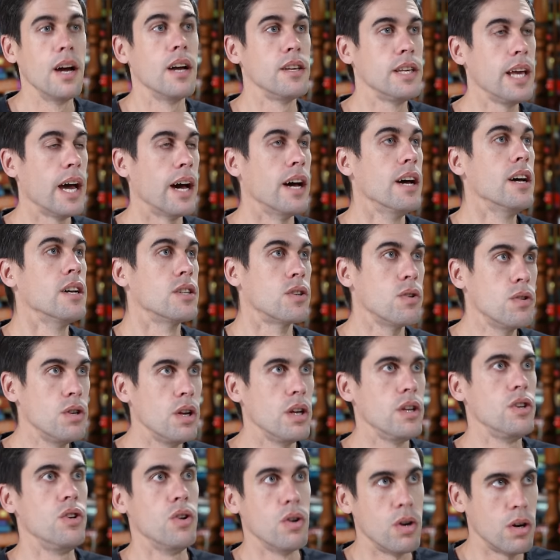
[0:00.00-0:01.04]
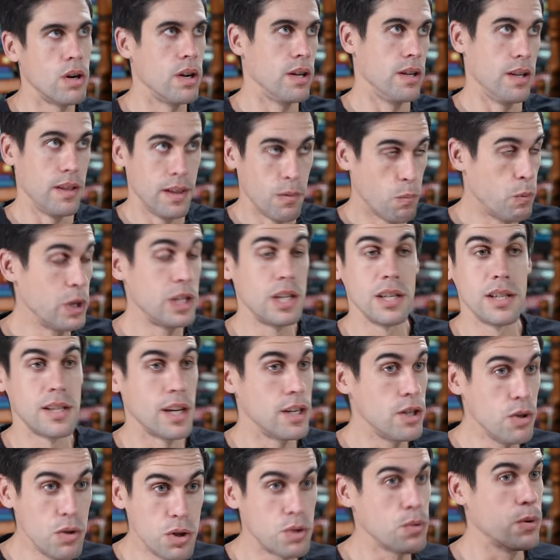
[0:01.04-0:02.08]
Yeah. So you're, which is
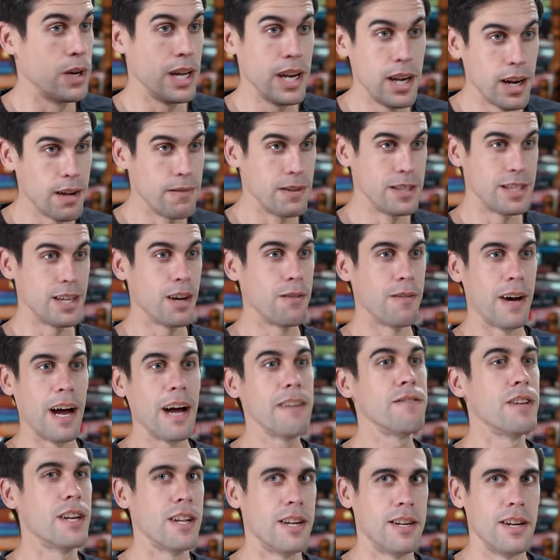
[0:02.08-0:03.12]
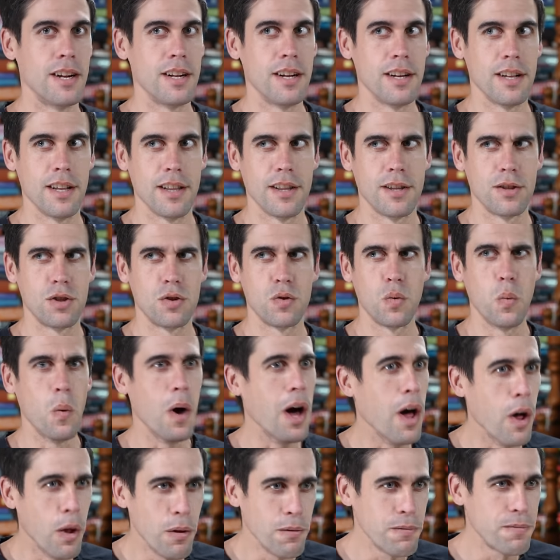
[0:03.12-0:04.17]
unusual in and of itself. I've done
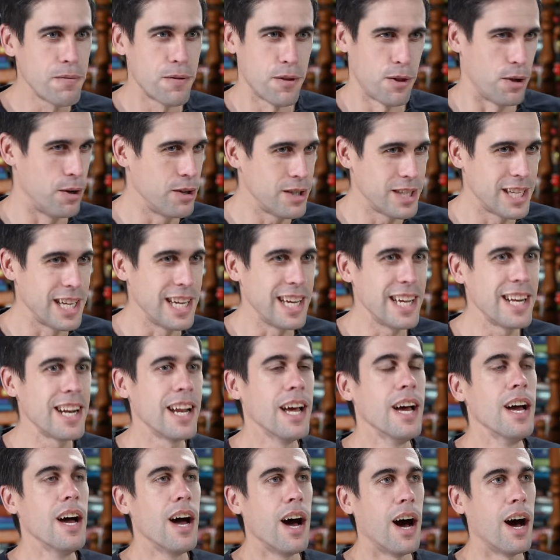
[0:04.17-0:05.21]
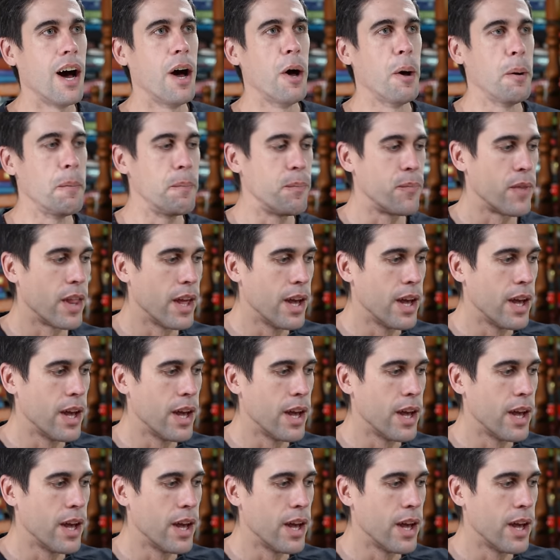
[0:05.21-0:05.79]
12, 13. Yeah. Um,